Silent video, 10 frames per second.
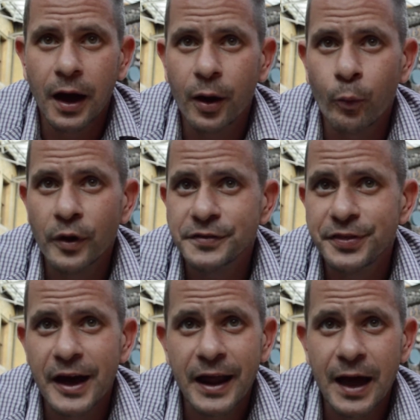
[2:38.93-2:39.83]
Once
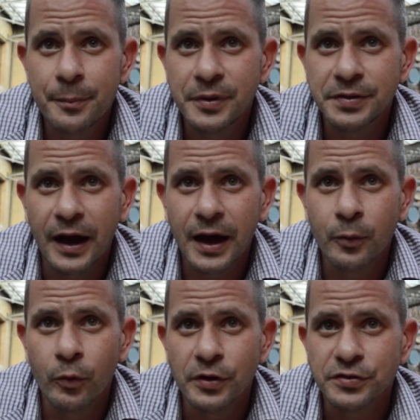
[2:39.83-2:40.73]
that happened, I
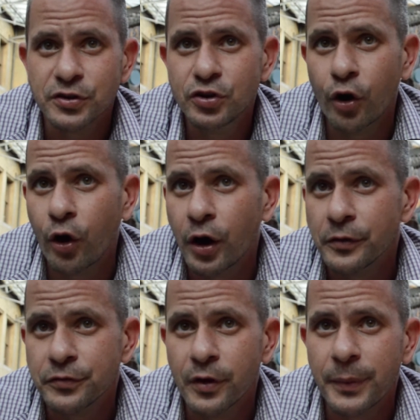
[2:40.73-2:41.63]
was gone
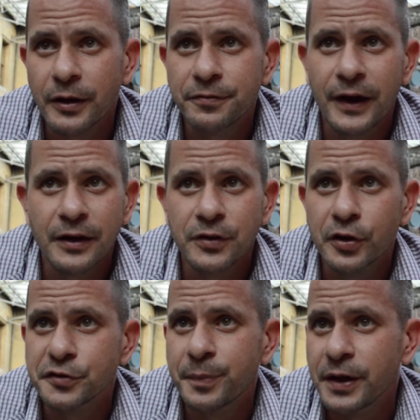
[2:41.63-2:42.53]
for about 5
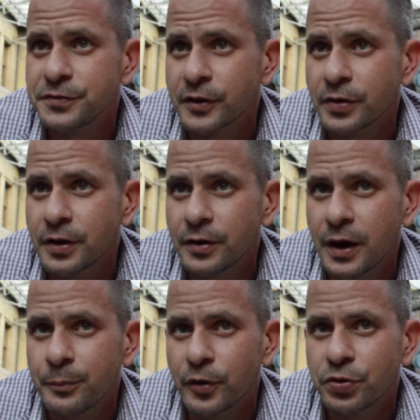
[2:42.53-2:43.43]
years, basically. I
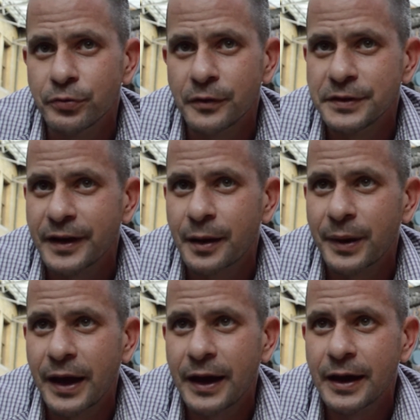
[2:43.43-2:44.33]
burned through every dime I
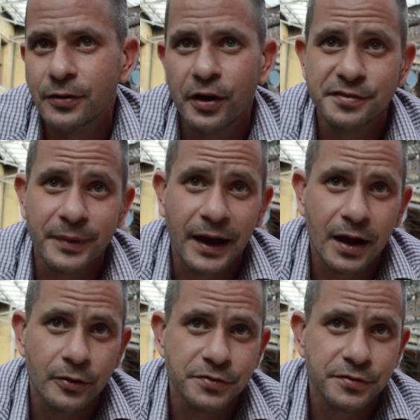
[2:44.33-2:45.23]
had, lost my
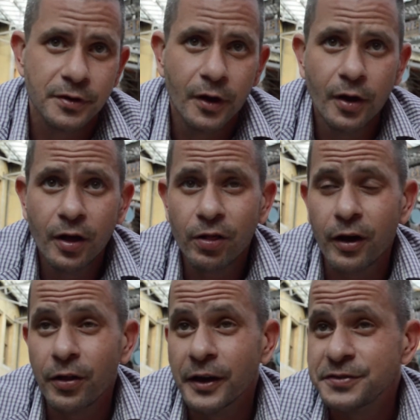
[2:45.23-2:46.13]
house, law
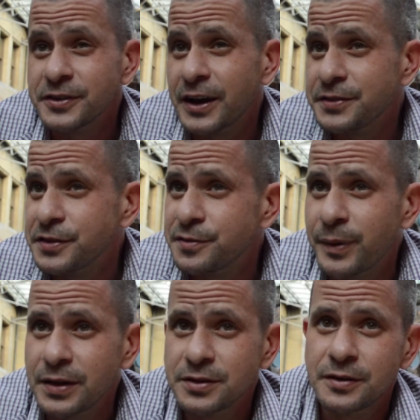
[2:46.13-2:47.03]
license got
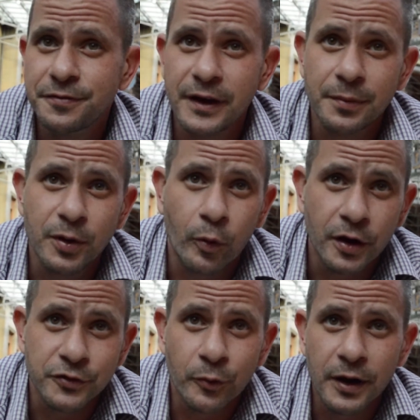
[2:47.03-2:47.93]
suspended, family
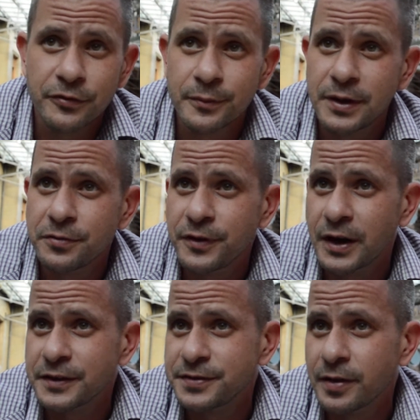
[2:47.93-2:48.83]
walked away from me,
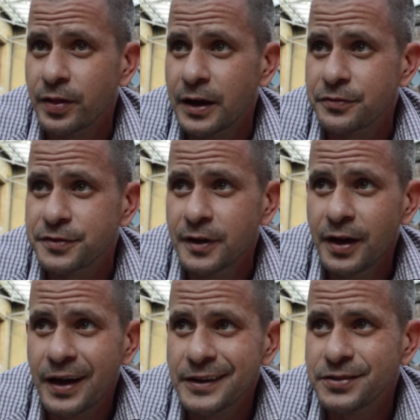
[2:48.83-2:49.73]
fiance left.
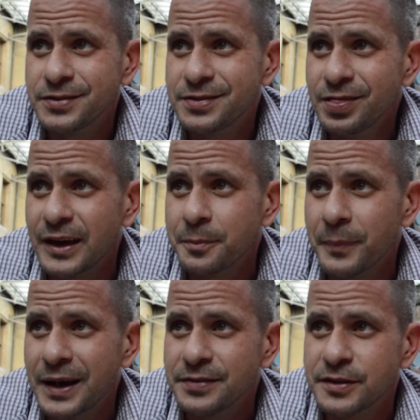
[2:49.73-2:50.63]
I let
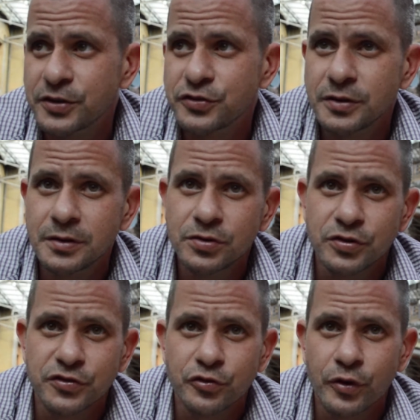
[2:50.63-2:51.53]
my addiction
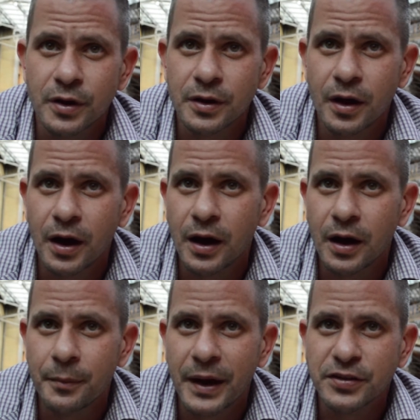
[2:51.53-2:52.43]
destroy
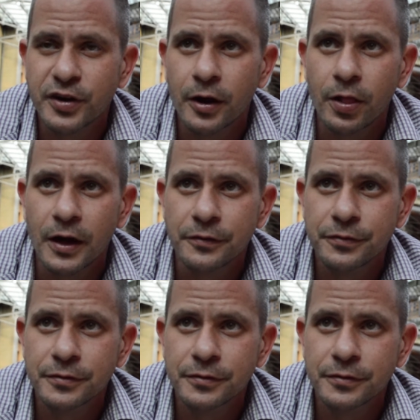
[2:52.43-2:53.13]
my entire life.